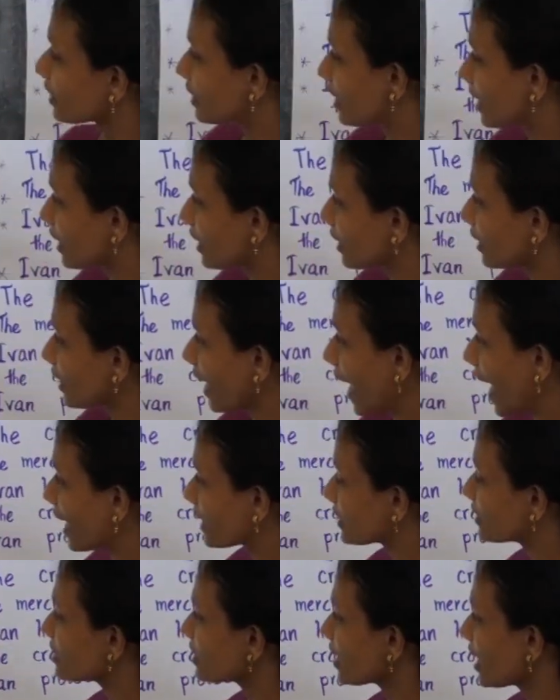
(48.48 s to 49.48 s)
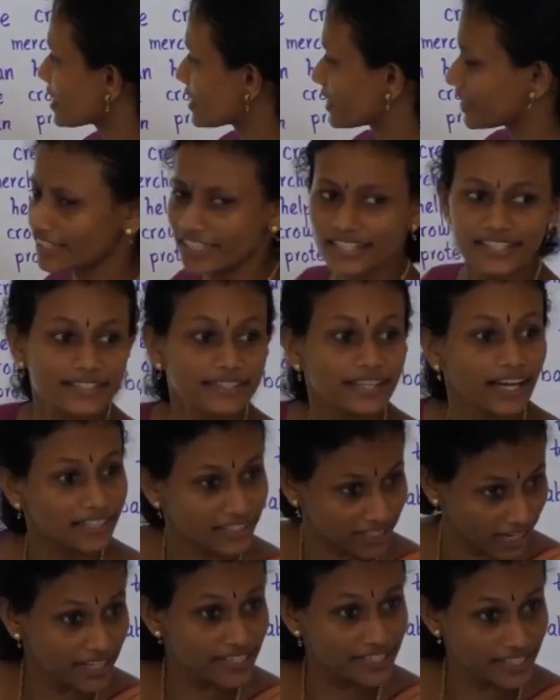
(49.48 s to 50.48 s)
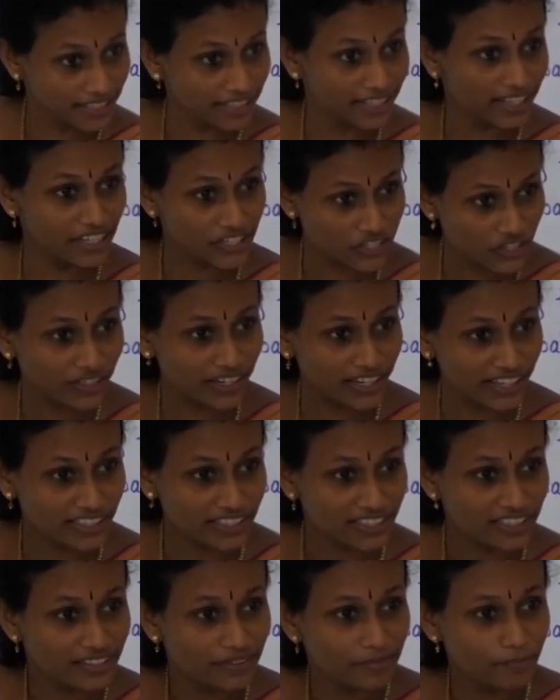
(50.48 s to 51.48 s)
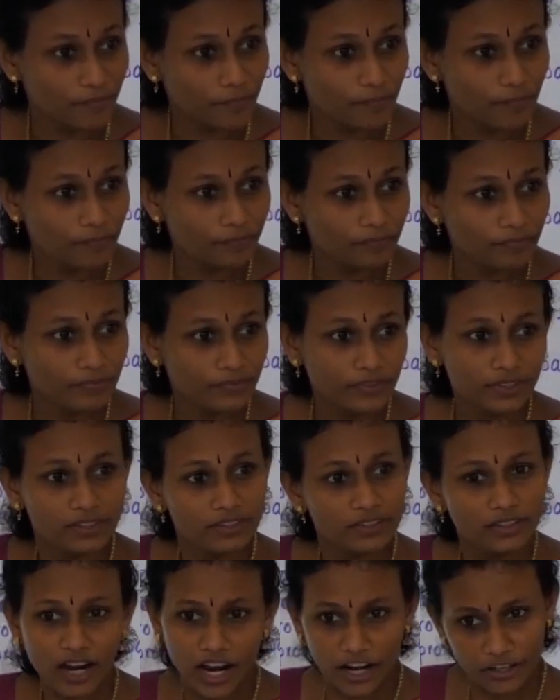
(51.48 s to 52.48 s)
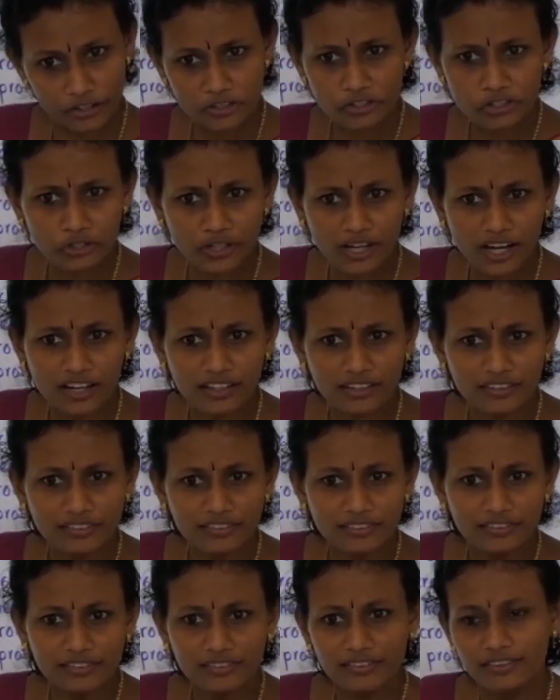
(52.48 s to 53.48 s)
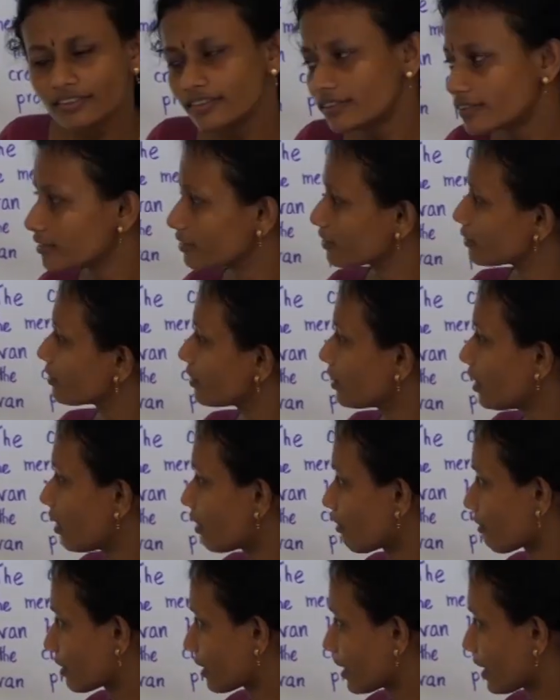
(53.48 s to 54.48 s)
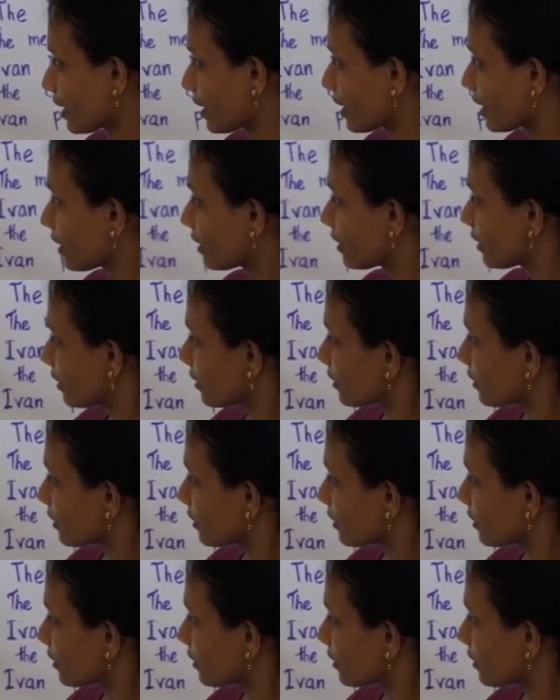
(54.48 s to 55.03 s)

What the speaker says: King and the Nightingale. Is that Nightingale again? Yeah. Are you sure? Yeah. Okay.